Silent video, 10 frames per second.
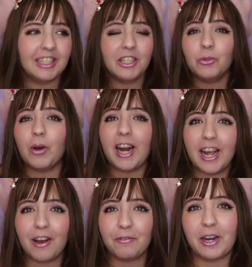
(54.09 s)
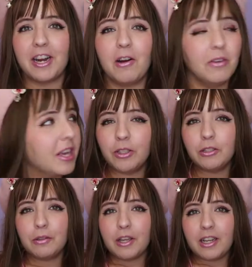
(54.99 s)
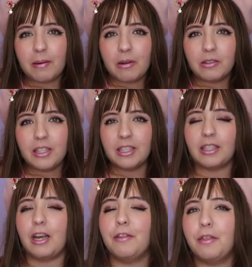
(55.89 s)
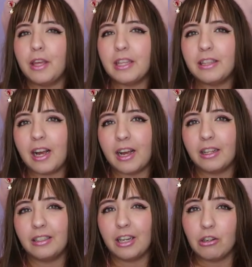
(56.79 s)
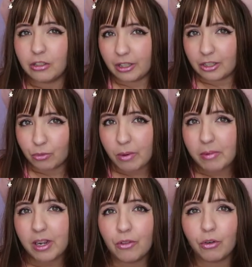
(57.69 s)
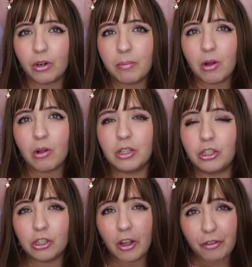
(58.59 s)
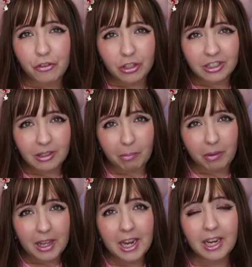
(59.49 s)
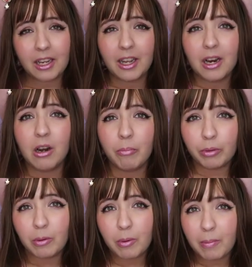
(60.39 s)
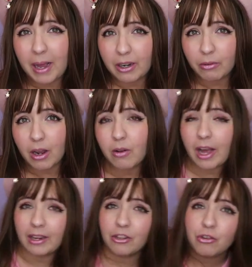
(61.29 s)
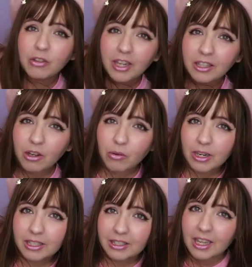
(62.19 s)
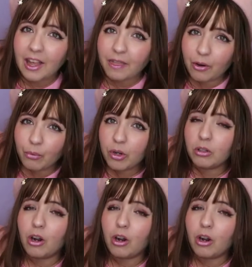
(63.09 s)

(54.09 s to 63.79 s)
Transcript: this is what i have right now what do you think about this i think that it looks extremely adorable it's not just the plain purple background and you can notice the real